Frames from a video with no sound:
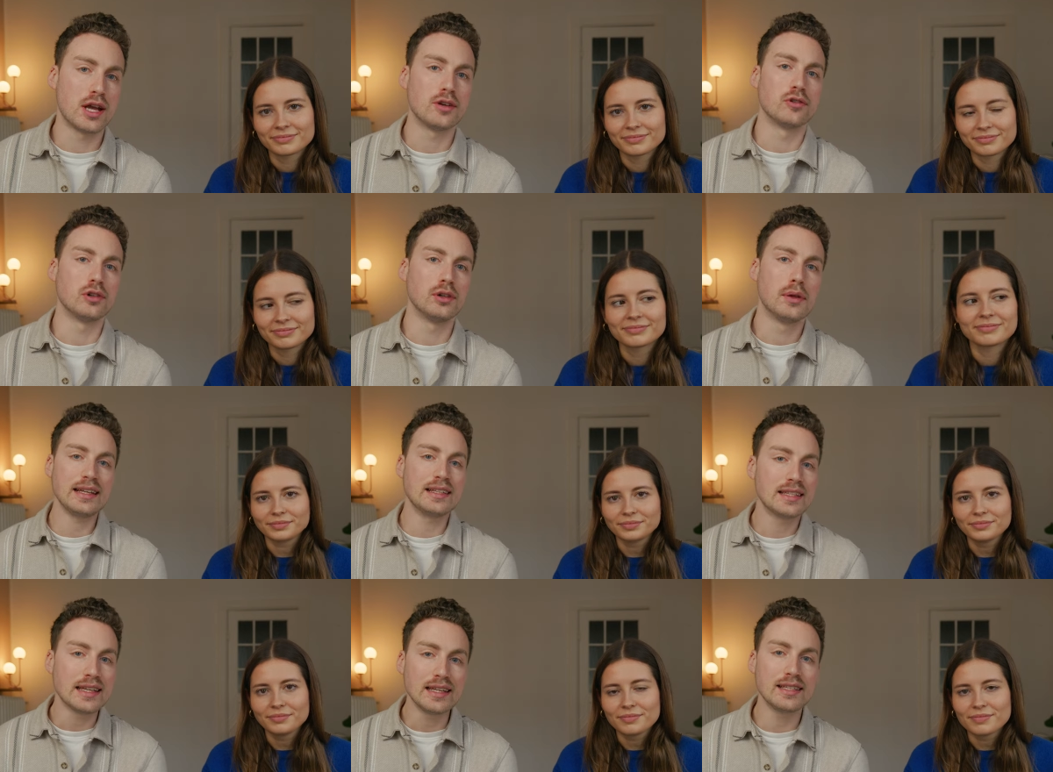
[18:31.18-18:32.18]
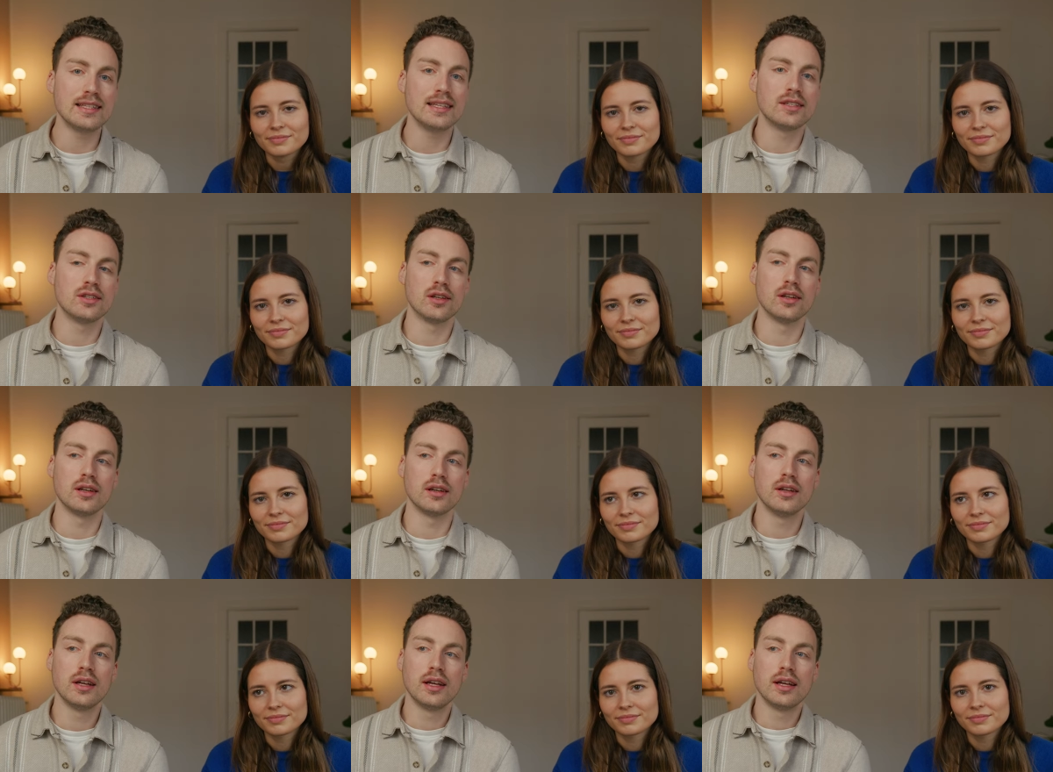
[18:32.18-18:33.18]
Speaker 1: general. It's easy
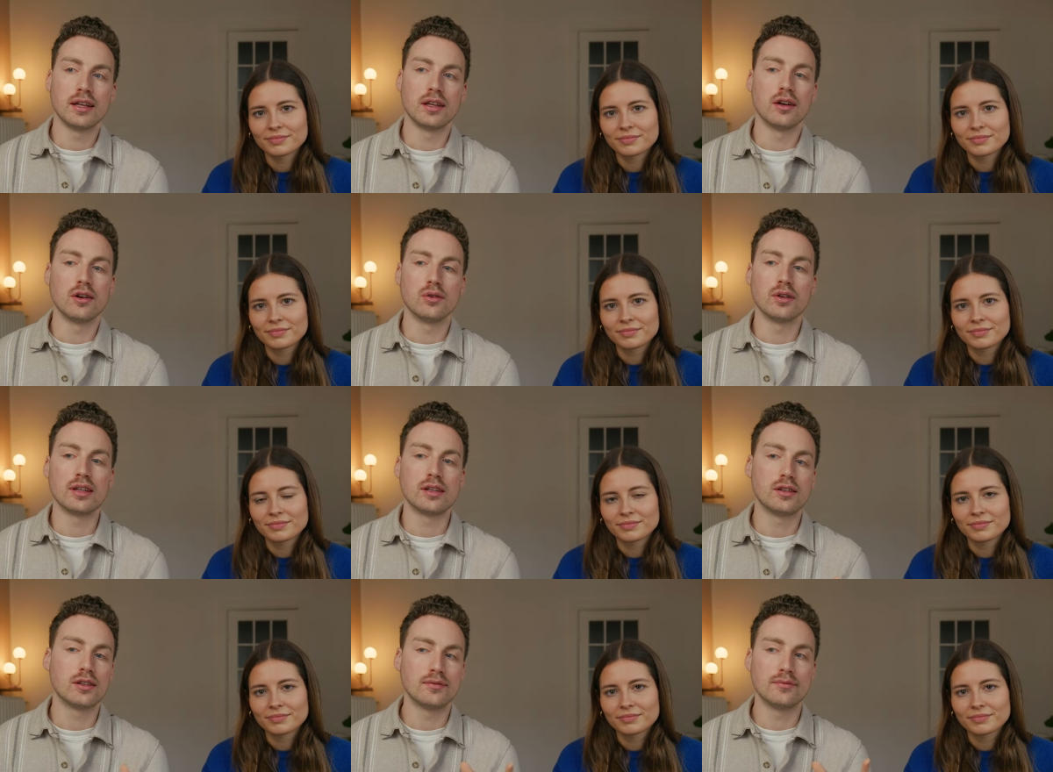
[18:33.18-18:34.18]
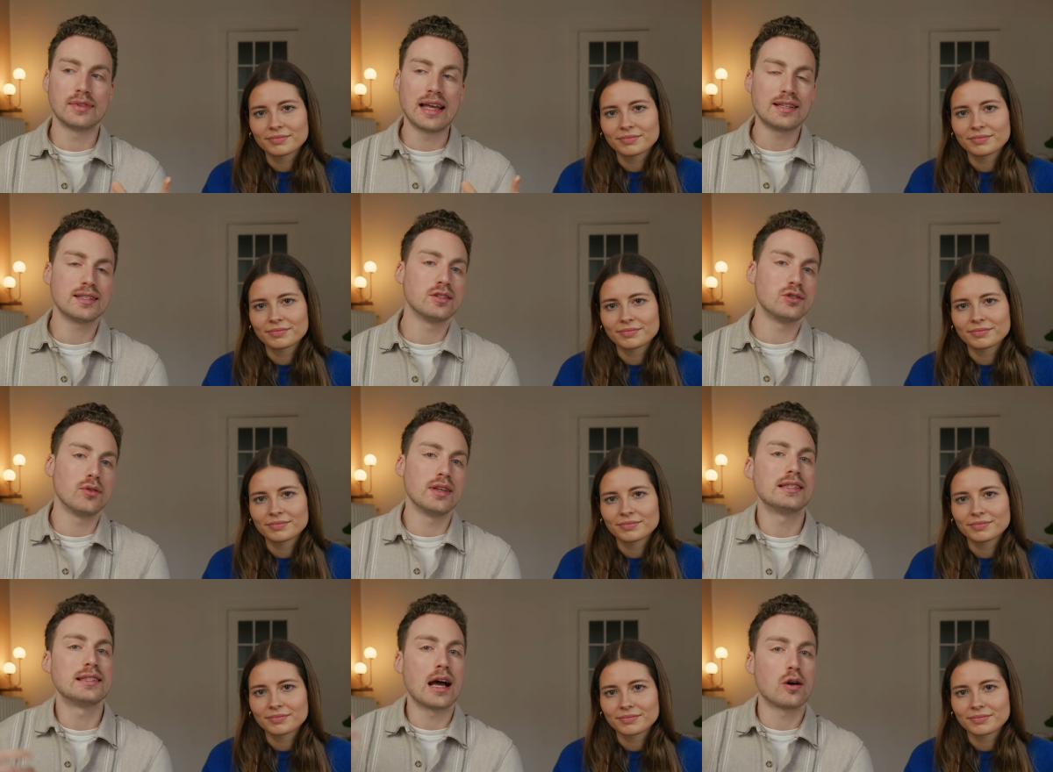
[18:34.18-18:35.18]
to, you know, get into
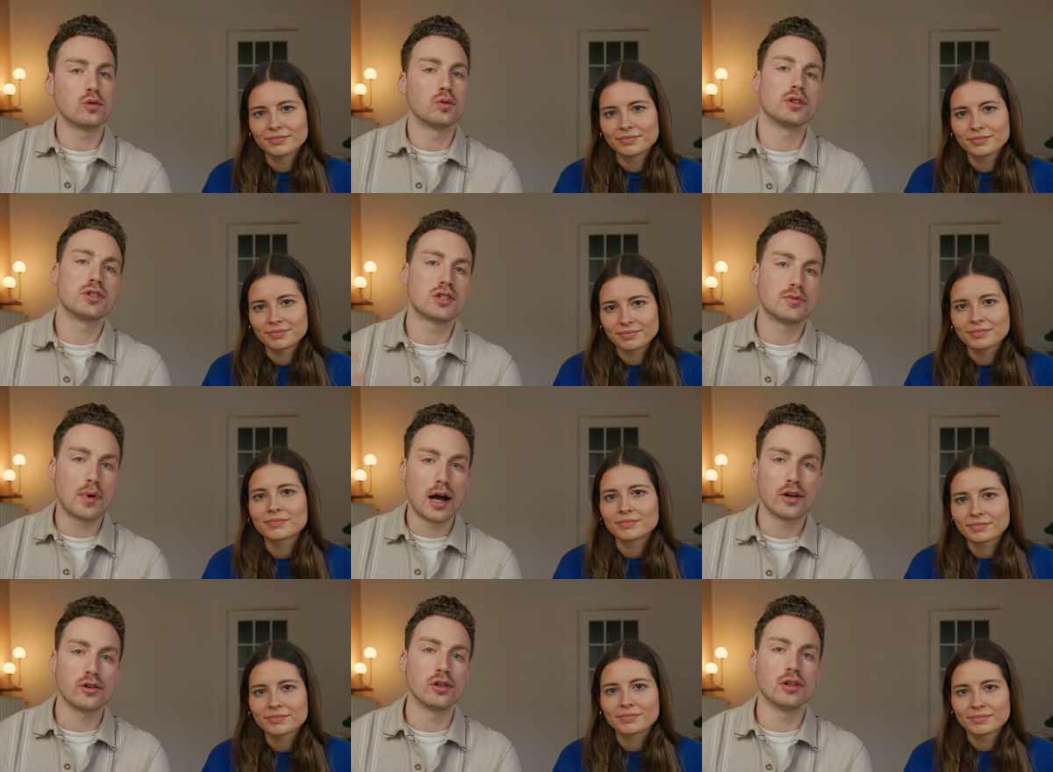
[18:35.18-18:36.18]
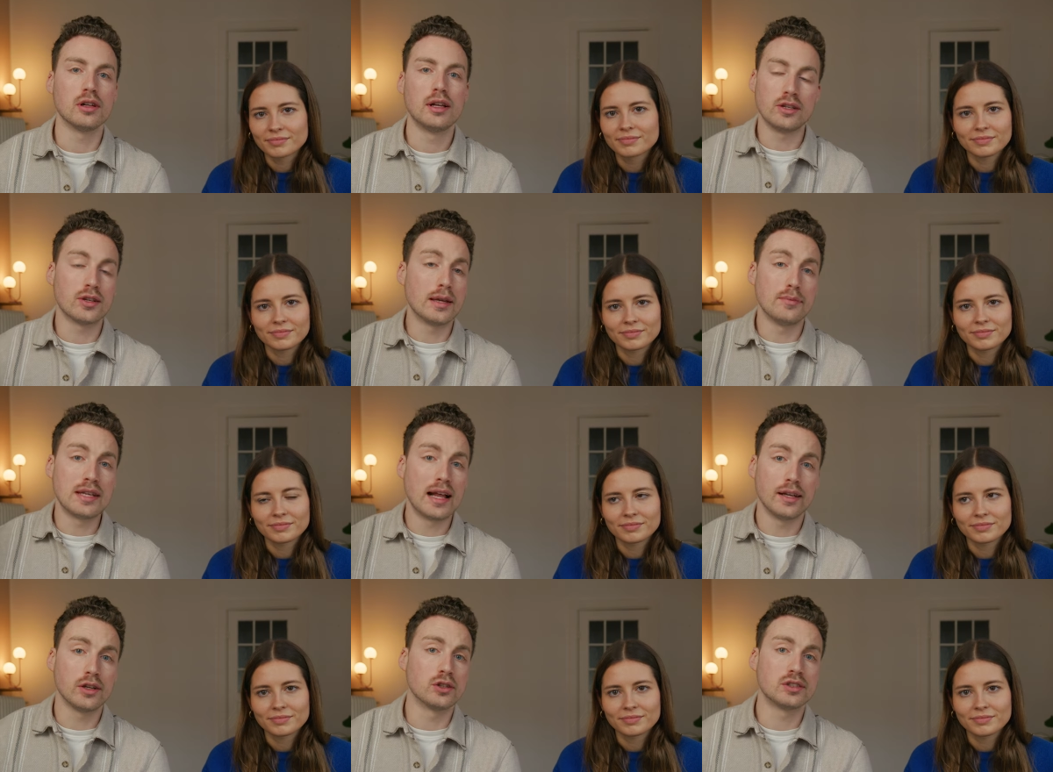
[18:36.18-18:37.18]
this downward spiral, and you keep
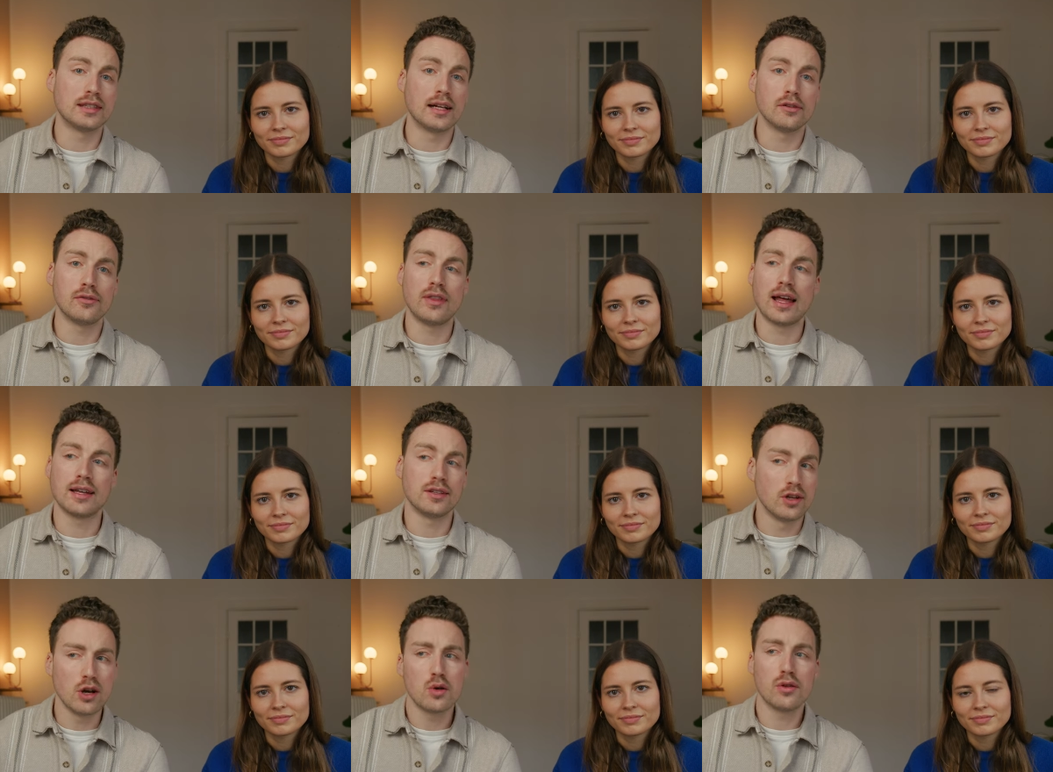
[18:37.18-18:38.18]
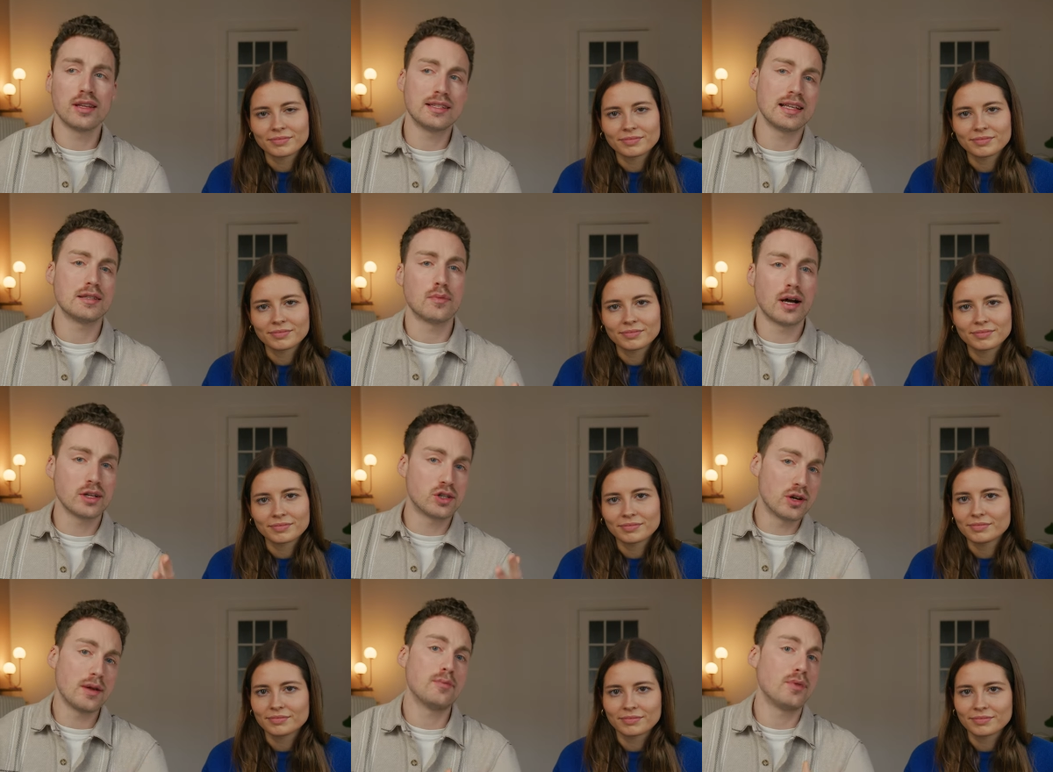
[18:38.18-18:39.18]
telling yourself that, no, this is my
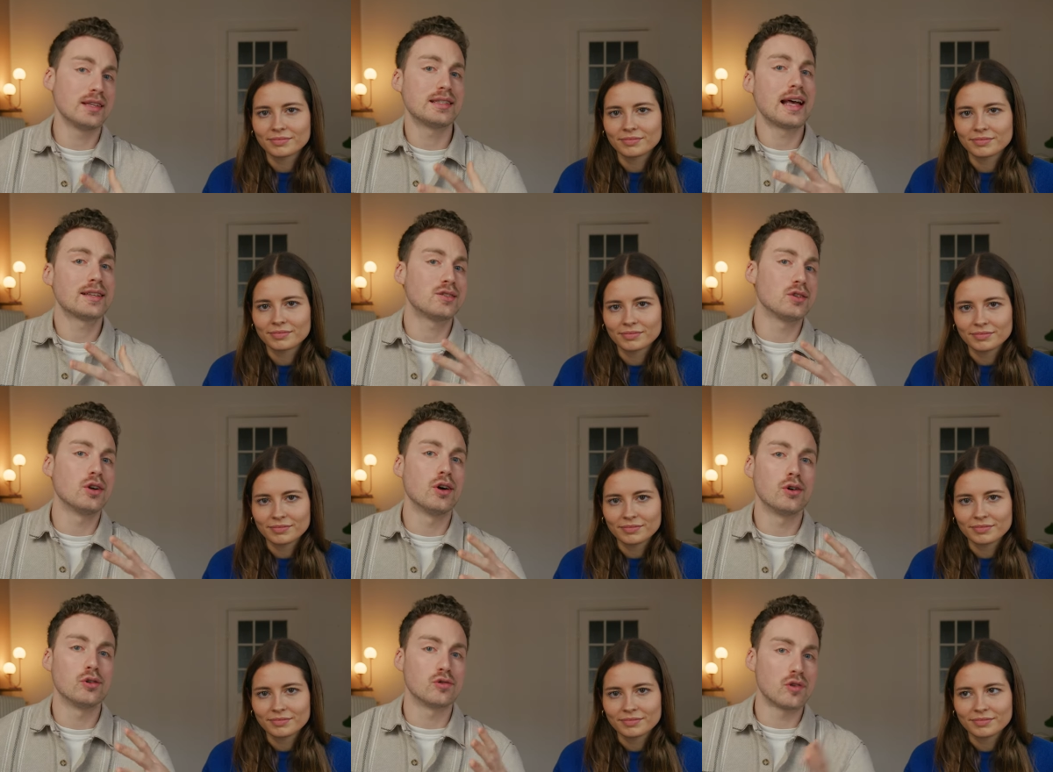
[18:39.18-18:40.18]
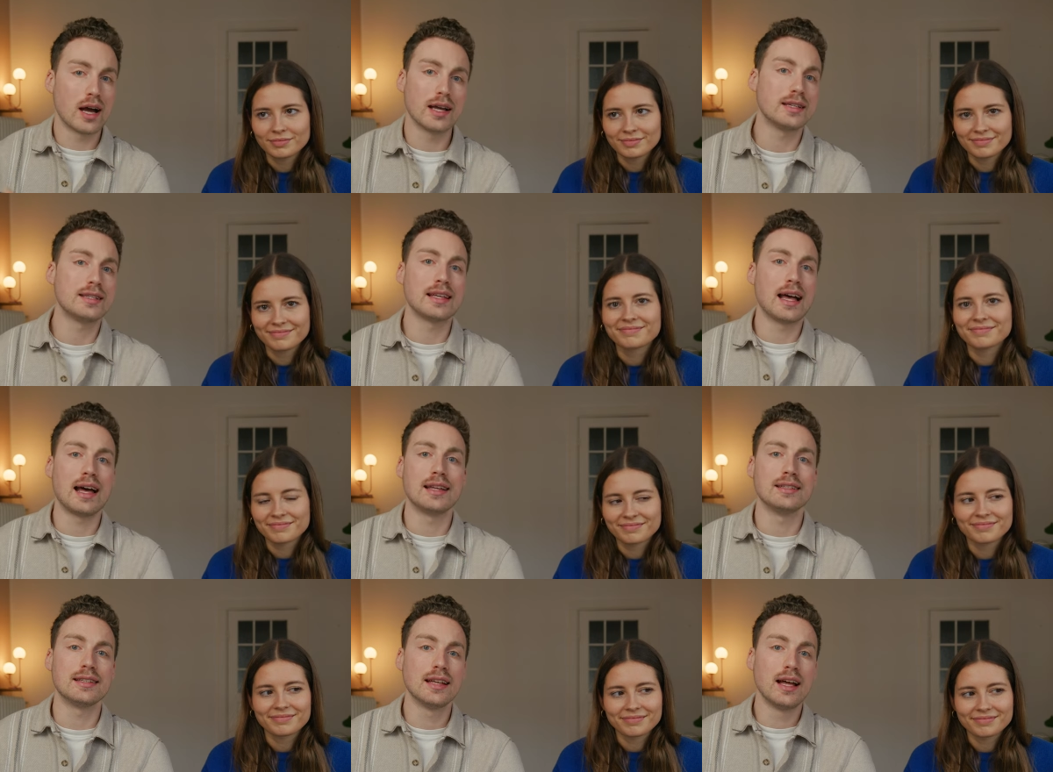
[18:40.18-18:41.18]
trip, this has to go right,
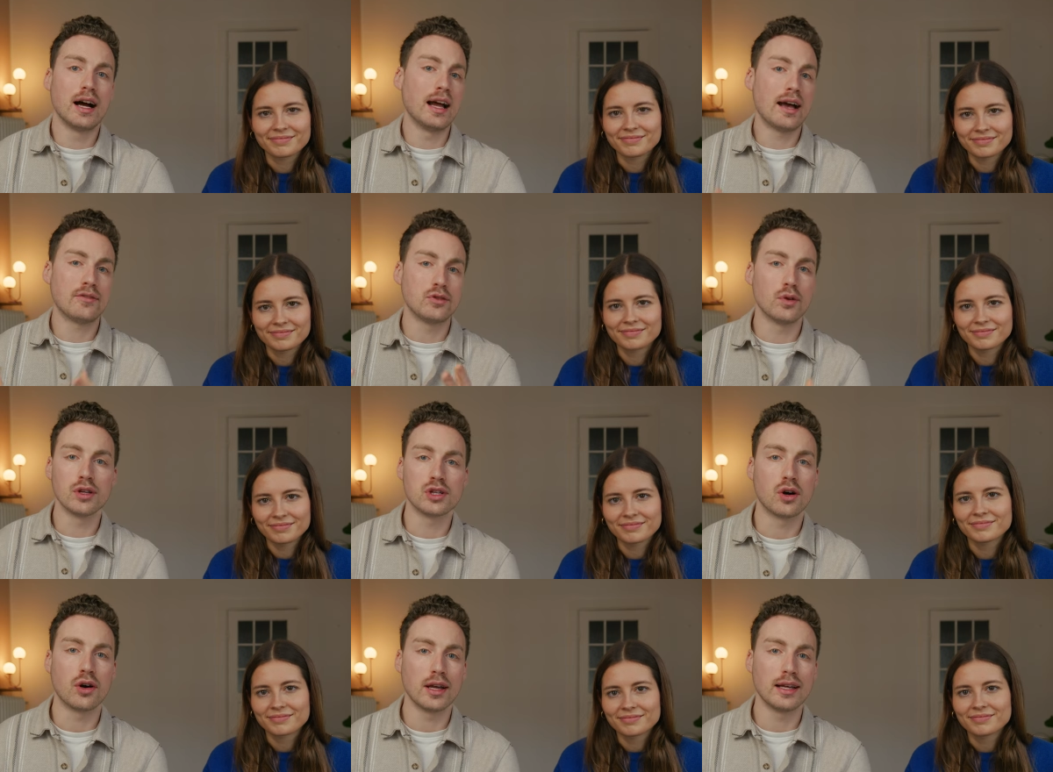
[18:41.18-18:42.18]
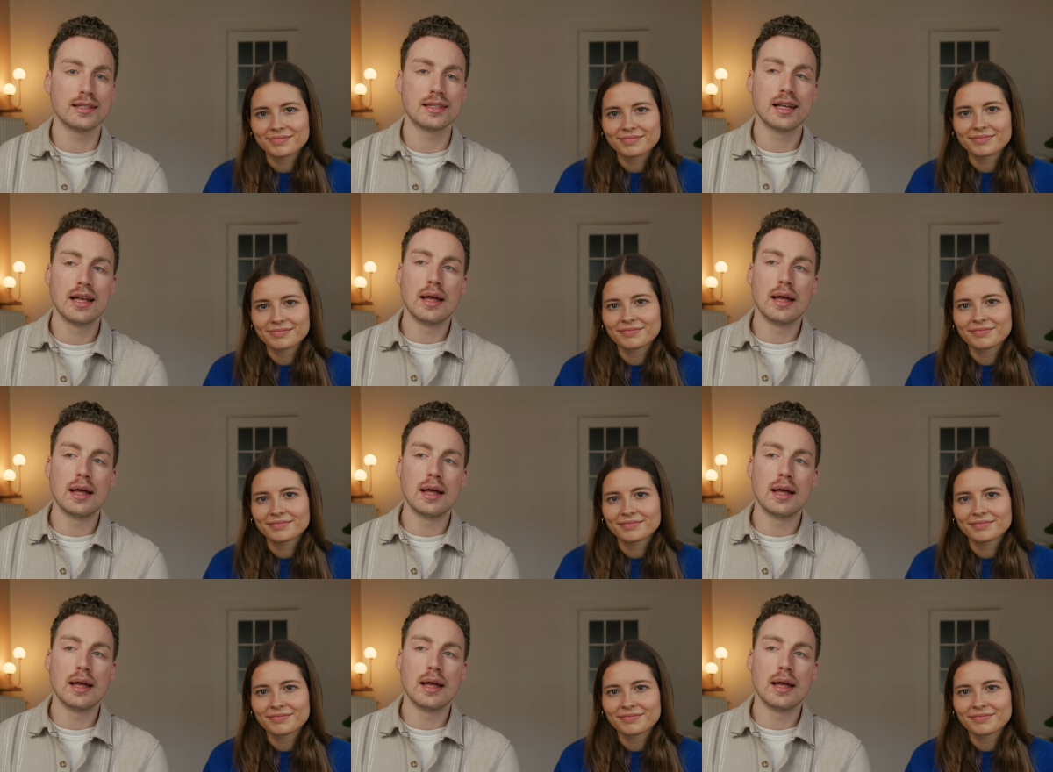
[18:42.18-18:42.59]
and I have to enjoy it.